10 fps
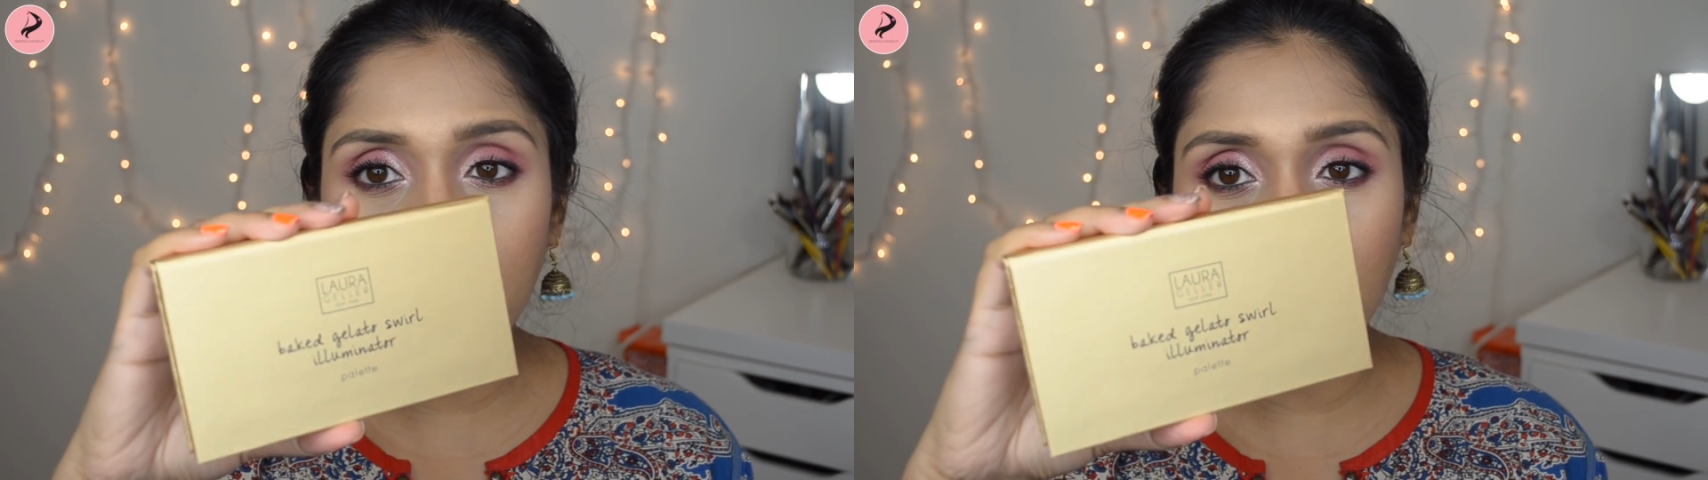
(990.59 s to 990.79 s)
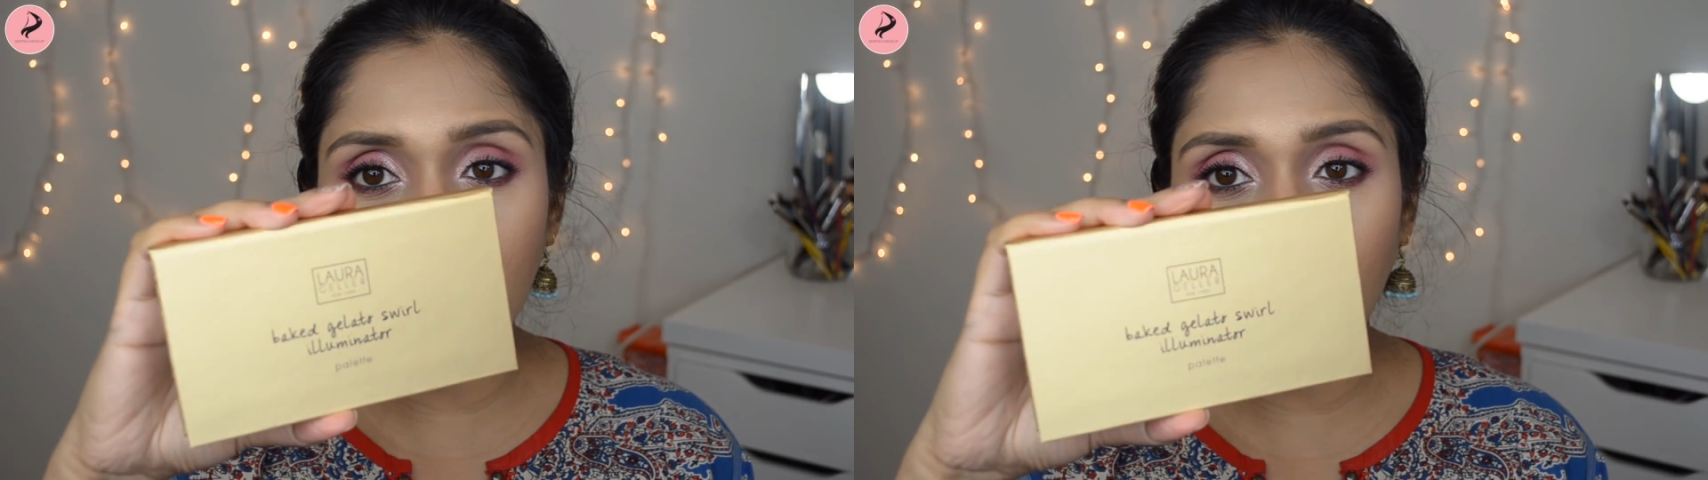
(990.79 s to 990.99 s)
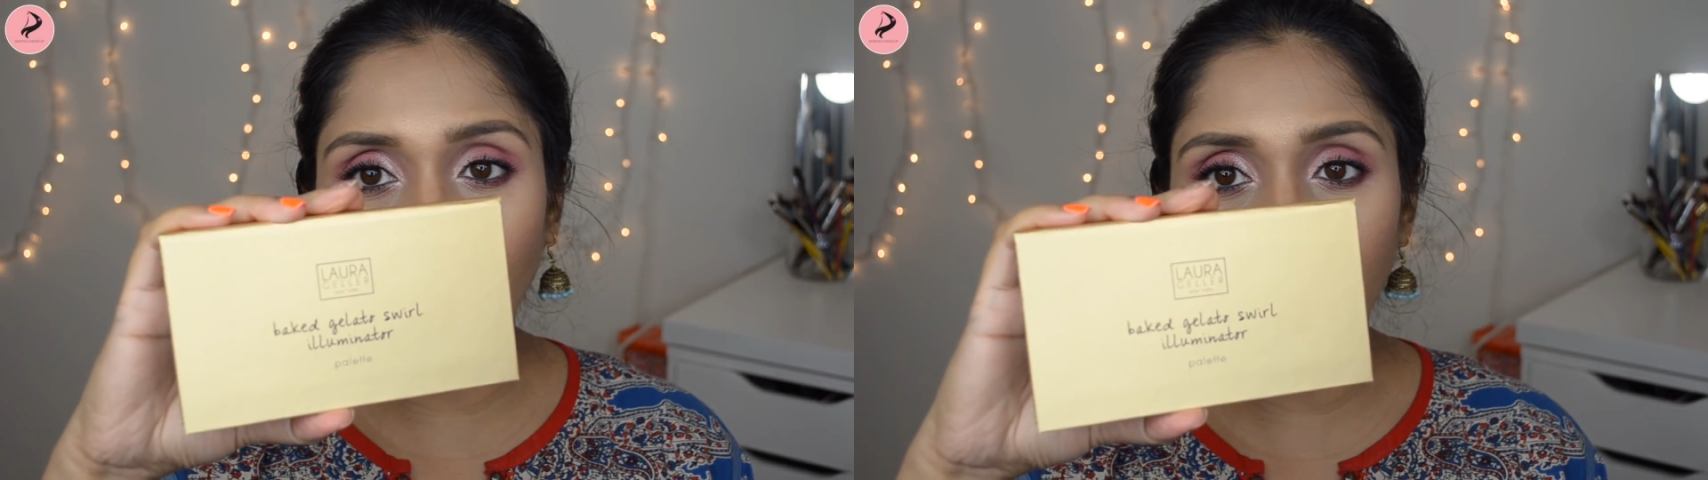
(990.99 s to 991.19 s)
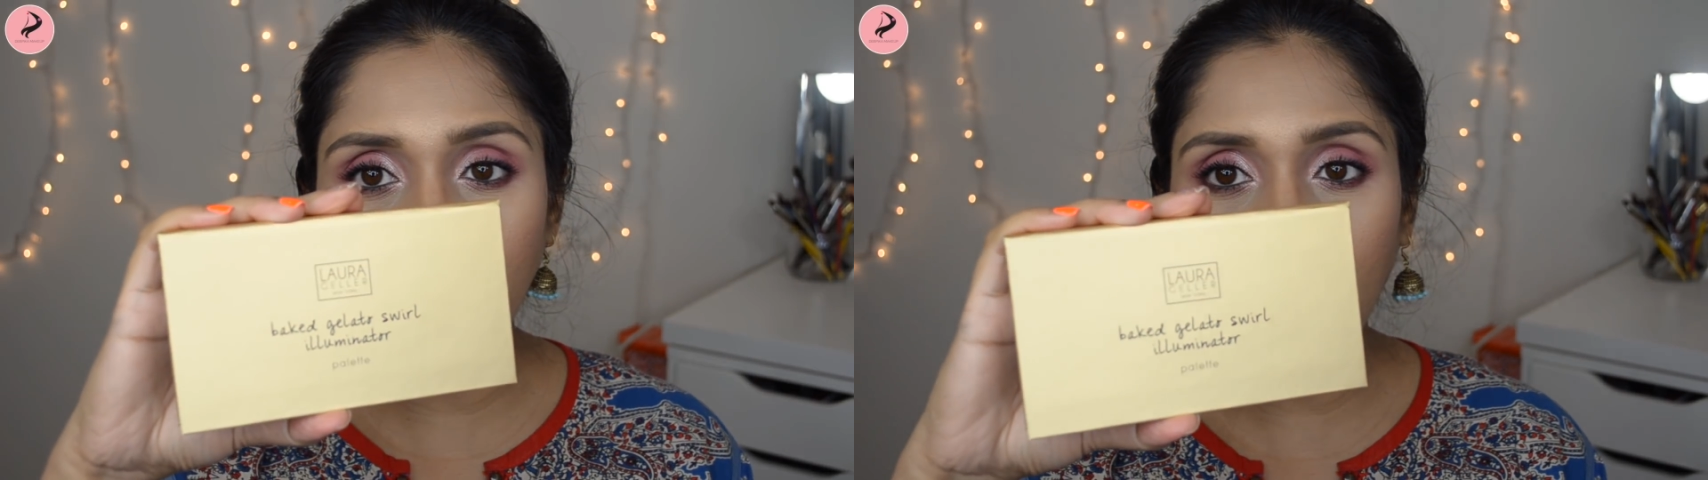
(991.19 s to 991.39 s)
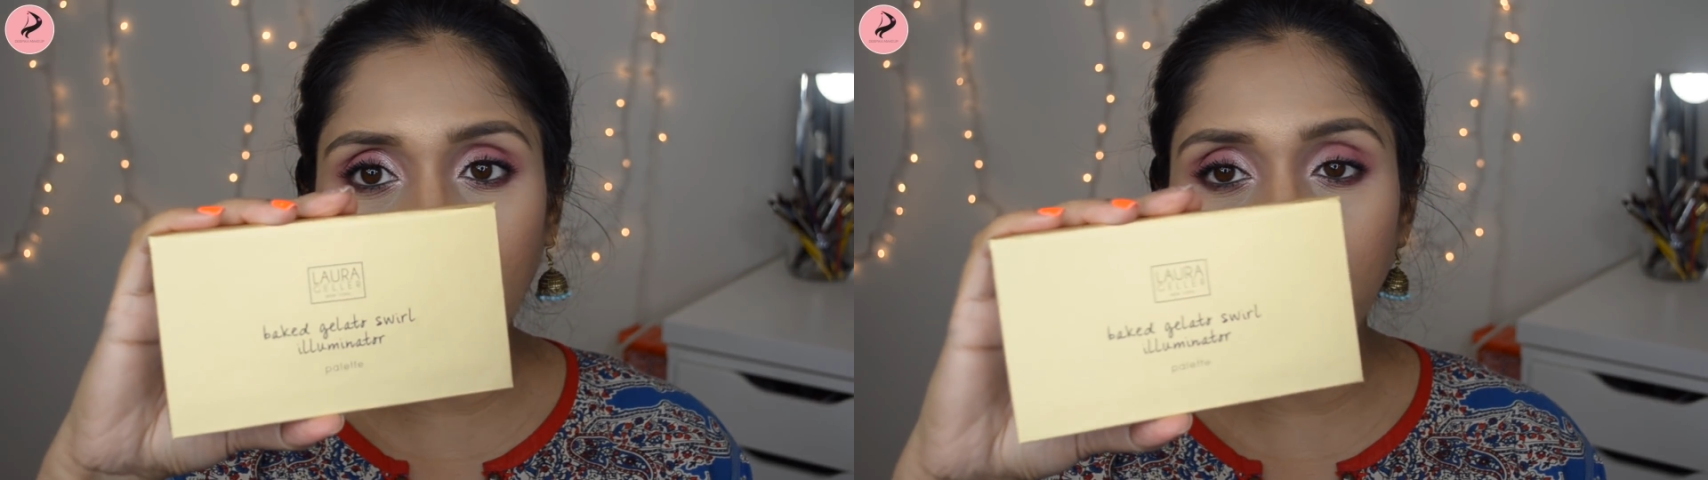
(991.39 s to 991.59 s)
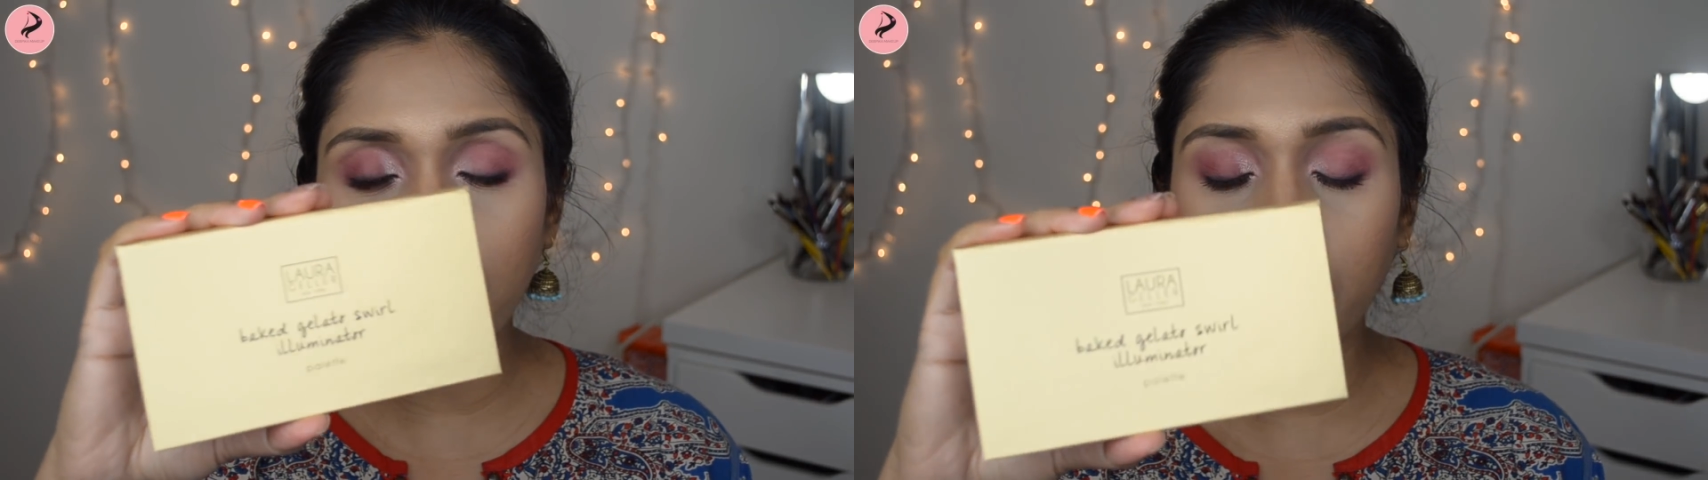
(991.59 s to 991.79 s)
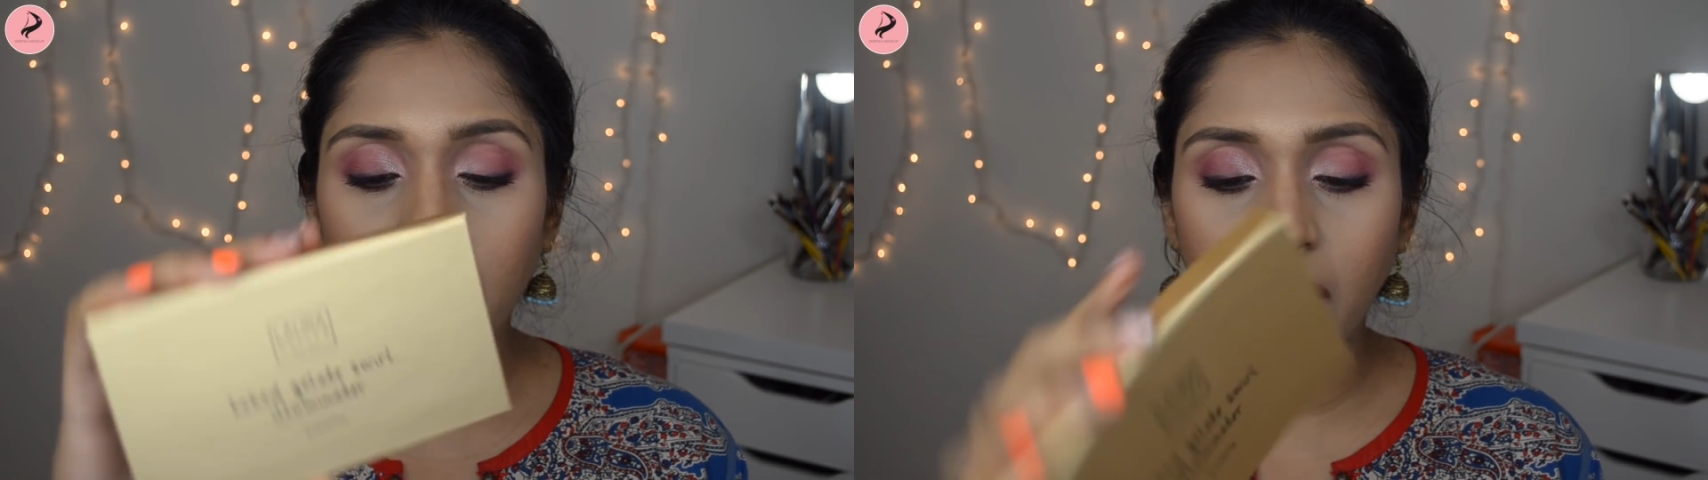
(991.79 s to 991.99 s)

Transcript: this Laura Geller